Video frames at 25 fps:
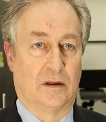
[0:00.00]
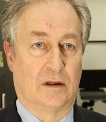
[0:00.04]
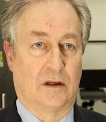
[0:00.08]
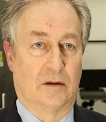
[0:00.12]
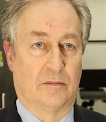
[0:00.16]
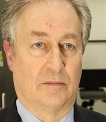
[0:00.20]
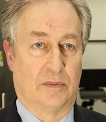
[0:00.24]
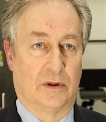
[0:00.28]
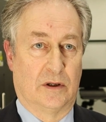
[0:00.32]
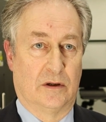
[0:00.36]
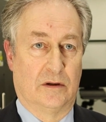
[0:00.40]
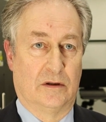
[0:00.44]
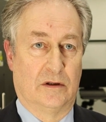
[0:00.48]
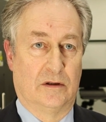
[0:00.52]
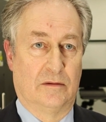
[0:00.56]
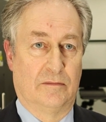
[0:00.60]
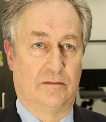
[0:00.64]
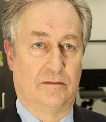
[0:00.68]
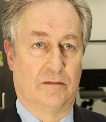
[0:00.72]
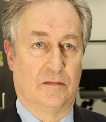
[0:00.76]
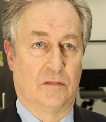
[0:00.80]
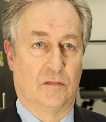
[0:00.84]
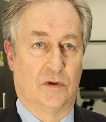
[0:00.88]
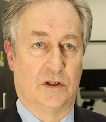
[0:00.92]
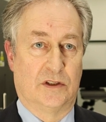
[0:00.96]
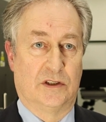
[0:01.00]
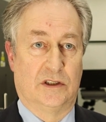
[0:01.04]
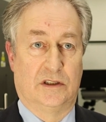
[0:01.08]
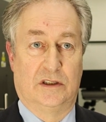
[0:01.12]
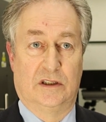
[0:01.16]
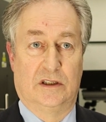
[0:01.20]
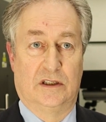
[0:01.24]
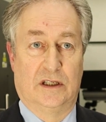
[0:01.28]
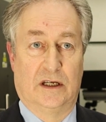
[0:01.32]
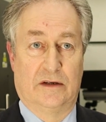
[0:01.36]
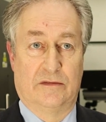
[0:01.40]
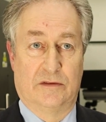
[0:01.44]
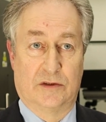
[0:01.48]
component, which he
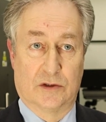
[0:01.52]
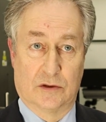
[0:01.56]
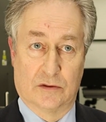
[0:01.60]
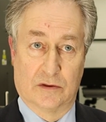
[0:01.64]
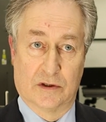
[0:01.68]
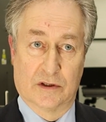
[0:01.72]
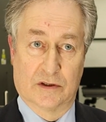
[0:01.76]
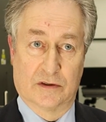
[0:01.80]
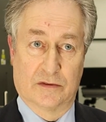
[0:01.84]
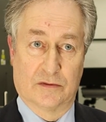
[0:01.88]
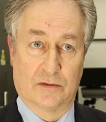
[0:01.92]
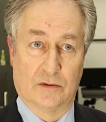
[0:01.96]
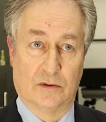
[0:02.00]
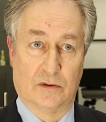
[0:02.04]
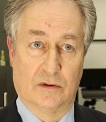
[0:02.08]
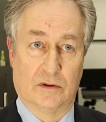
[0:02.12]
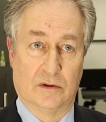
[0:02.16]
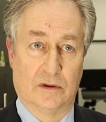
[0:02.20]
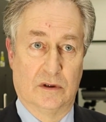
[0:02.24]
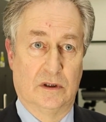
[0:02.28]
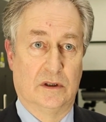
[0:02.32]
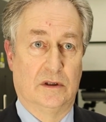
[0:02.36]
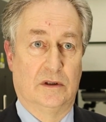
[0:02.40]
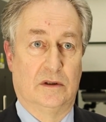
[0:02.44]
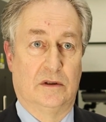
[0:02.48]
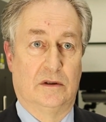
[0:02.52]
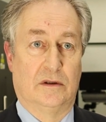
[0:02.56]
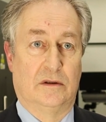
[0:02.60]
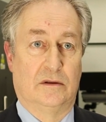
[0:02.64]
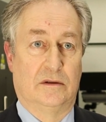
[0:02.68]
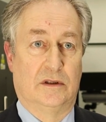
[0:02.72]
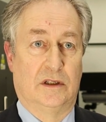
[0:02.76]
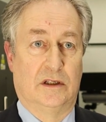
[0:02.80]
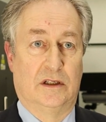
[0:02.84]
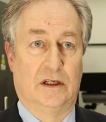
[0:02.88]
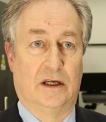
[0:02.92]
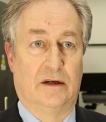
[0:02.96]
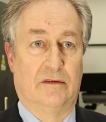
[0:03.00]
didn't have drawings for,
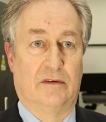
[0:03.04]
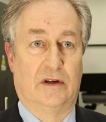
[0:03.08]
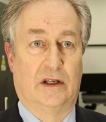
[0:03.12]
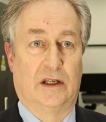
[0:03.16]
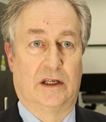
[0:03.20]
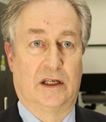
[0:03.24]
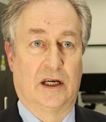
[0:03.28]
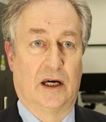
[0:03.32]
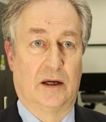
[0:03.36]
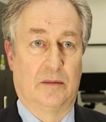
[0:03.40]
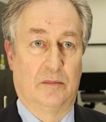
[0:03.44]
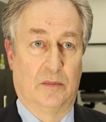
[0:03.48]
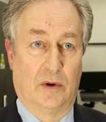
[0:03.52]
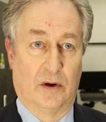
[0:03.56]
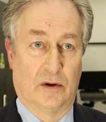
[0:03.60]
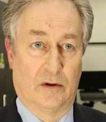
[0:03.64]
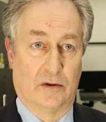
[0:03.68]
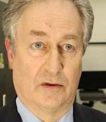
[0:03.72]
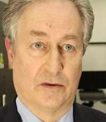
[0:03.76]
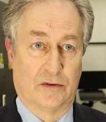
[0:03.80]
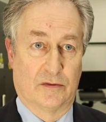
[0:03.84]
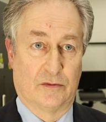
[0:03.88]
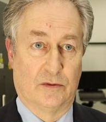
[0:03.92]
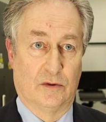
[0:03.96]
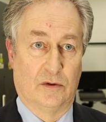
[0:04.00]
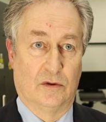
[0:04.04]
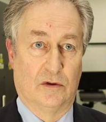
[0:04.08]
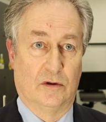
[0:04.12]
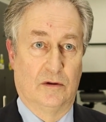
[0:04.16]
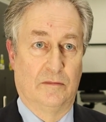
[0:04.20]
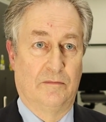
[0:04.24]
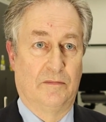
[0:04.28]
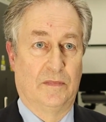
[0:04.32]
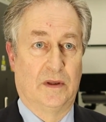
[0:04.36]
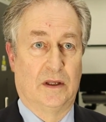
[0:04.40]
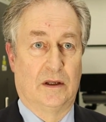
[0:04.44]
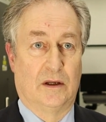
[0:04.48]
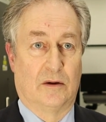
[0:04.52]
didn't have any CAD models for.
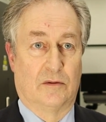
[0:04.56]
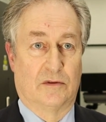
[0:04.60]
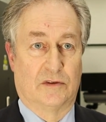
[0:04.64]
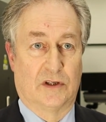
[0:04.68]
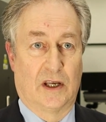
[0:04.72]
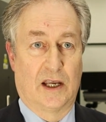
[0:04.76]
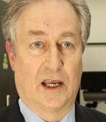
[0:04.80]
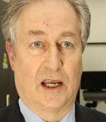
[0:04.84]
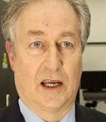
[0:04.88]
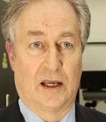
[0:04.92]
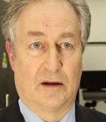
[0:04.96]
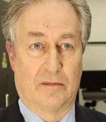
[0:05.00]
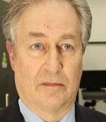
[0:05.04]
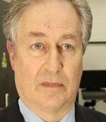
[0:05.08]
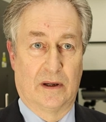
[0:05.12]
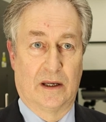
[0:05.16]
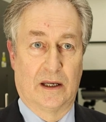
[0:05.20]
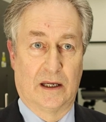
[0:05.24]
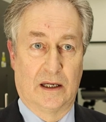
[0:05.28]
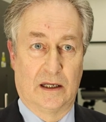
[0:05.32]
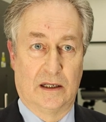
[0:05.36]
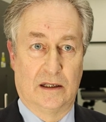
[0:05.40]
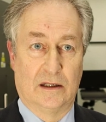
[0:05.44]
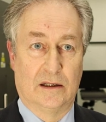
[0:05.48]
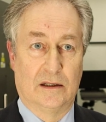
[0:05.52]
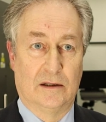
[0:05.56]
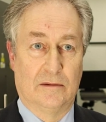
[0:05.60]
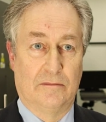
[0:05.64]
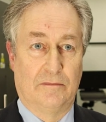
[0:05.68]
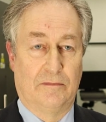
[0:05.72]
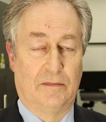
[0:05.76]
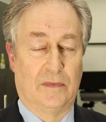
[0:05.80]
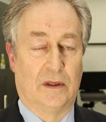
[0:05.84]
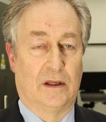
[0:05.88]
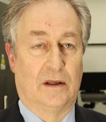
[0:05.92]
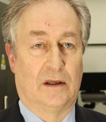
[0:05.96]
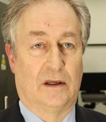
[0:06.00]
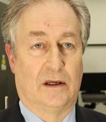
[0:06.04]
It was handmade,
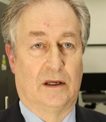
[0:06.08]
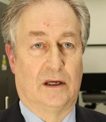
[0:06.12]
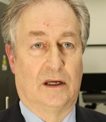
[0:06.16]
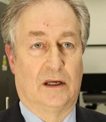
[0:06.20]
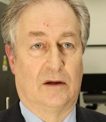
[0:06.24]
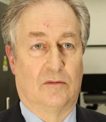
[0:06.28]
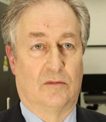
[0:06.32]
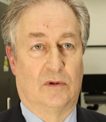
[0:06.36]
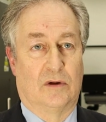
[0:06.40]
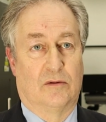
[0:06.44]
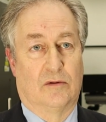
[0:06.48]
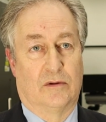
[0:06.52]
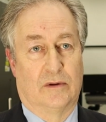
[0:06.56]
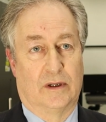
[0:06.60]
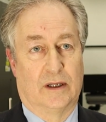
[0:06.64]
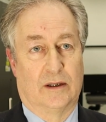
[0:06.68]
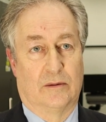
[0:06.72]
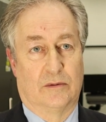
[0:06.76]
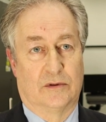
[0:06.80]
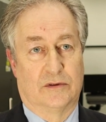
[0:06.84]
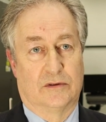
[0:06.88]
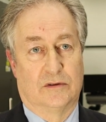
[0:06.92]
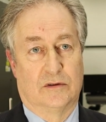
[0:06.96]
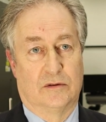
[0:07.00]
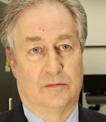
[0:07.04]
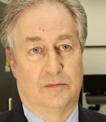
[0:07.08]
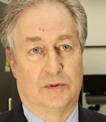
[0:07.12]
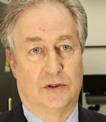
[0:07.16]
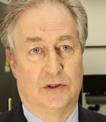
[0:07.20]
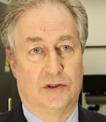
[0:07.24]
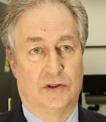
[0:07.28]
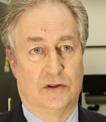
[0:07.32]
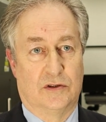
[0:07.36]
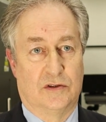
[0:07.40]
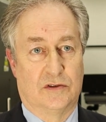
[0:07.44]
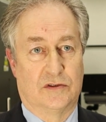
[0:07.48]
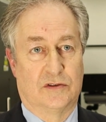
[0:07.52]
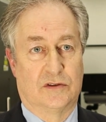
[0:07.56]
and we were able to
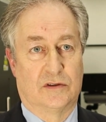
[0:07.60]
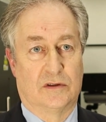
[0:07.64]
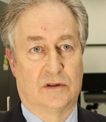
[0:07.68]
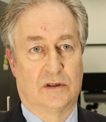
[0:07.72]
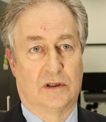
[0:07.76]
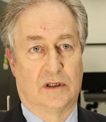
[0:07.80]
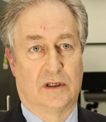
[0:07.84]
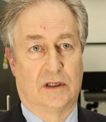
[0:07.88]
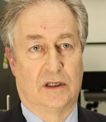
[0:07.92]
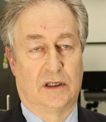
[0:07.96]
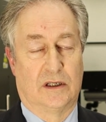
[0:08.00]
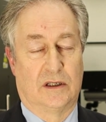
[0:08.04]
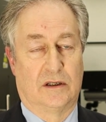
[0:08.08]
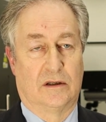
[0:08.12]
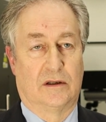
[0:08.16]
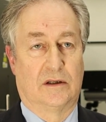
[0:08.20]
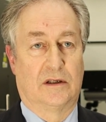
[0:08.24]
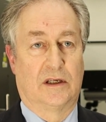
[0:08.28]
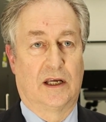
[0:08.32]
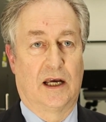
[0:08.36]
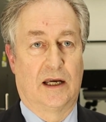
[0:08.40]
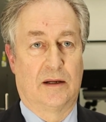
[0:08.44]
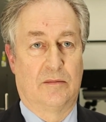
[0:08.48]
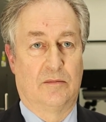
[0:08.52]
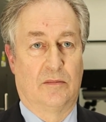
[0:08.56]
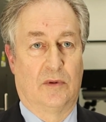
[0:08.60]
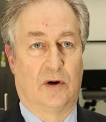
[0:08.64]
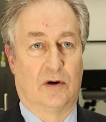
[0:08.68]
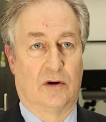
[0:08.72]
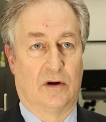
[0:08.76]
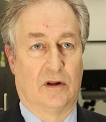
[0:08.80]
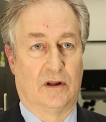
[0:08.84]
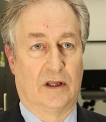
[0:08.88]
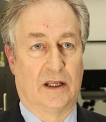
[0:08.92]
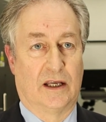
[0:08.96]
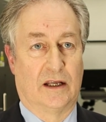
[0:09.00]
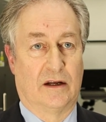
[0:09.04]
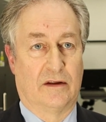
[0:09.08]
produce a CAD
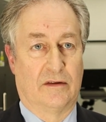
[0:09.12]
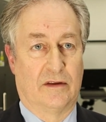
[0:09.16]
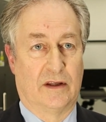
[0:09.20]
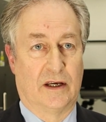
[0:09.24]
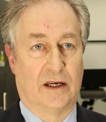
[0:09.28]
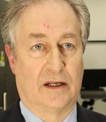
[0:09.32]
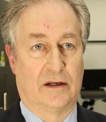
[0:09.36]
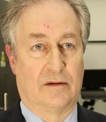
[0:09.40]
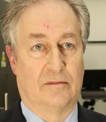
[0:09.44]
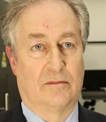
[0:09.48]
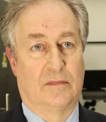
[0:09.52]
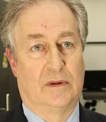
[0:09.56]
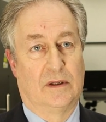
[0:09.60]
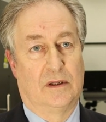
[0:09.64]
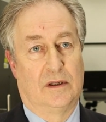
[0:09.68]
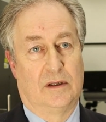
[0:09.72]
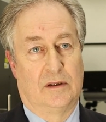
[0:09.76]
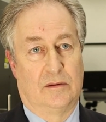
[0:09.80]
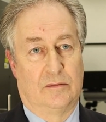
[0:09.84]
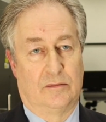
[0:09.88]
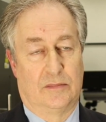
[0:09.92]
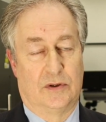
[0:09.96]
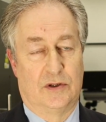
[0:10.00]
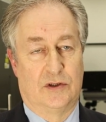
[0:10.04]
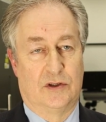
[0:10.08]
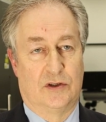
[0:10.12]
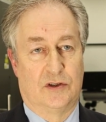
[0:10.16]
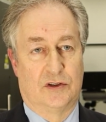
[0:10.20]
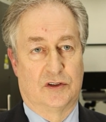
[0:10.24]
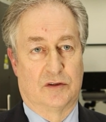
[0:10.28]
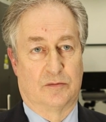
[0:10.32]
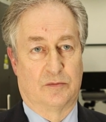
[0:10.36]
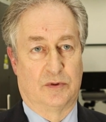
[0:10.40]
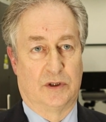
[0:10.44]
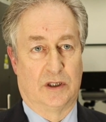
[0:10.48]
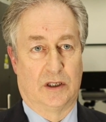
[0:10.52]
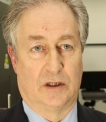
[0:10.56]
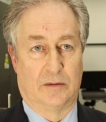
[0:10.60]
model out of that, produce
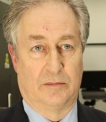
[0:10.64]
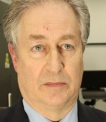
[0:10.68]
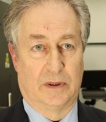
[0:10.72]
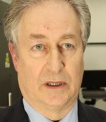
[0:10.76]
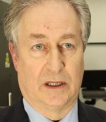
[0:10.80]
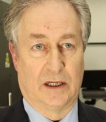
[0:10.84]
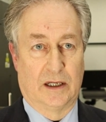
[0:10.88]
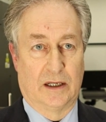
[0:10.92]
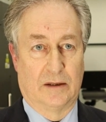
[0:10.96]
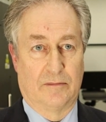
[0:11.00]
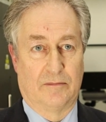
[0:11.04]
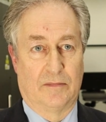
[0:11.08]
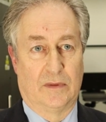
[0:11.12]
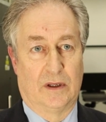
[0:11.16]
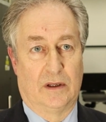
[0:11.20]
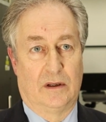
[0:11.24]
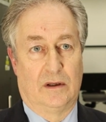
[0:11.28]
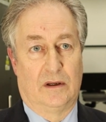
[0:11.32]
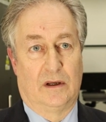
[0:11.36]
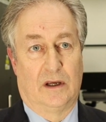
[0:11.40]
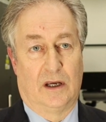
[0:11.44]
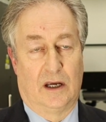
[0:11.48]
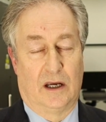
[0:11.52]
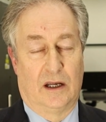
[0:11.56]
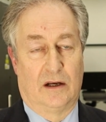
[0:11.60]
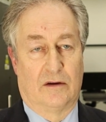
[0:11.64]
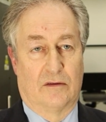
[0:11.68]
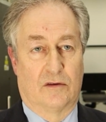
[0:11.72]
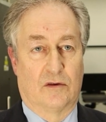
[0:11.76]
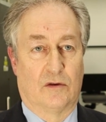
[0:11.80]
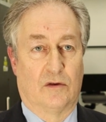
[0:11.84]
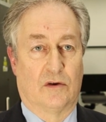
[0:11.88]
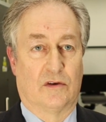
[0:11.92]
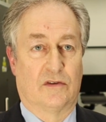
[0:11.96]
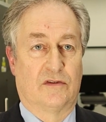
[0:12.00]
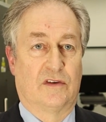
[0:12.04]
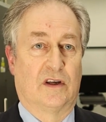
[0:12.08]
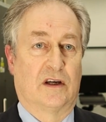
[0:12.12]
a printed part, and of
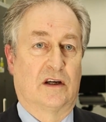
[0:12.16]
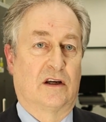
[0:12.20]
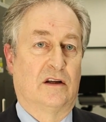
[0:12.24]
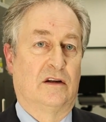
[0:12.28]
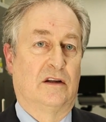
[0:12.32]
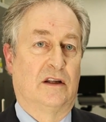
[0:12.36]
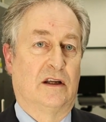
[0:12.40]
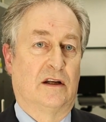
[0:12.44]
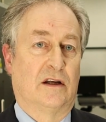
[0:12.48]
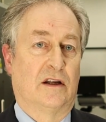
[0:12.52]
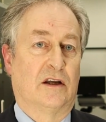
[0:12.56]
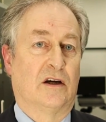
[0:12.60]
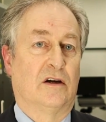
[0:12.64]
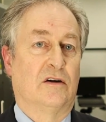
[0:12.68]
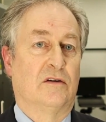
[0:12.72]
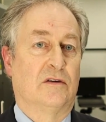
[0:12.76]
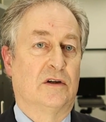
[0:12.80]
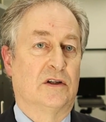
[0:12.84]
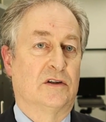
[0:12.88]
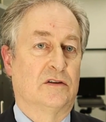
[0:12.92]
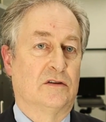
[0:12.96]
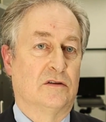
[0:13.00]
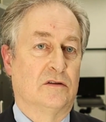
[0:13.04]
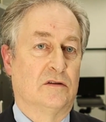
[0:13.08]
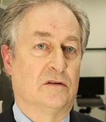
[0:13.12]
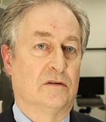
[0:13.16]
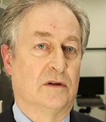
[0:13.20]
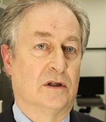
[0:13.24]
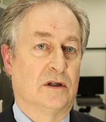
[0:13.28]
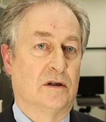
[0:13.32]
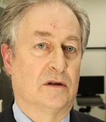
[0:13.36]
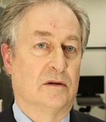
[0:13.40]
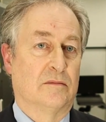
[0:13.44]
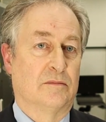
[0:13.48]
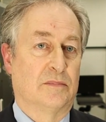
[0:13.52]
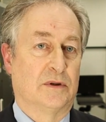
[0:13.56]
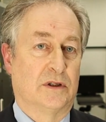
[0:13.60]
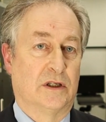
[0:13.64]
course that can then go into
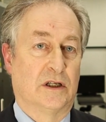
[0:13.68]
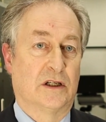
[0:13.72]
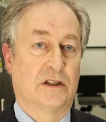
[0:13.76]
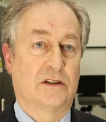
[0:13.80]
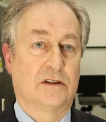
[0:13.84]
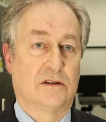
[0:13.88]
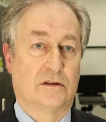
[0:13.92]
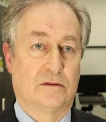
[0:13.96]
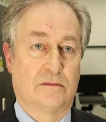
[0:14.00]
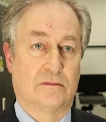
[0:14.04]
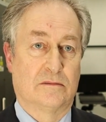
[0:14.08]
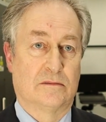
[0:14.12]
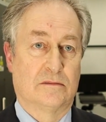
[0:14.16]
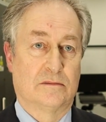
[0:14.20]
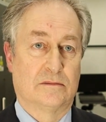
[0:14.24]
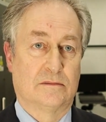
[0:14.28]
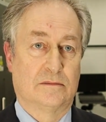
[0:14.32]
production.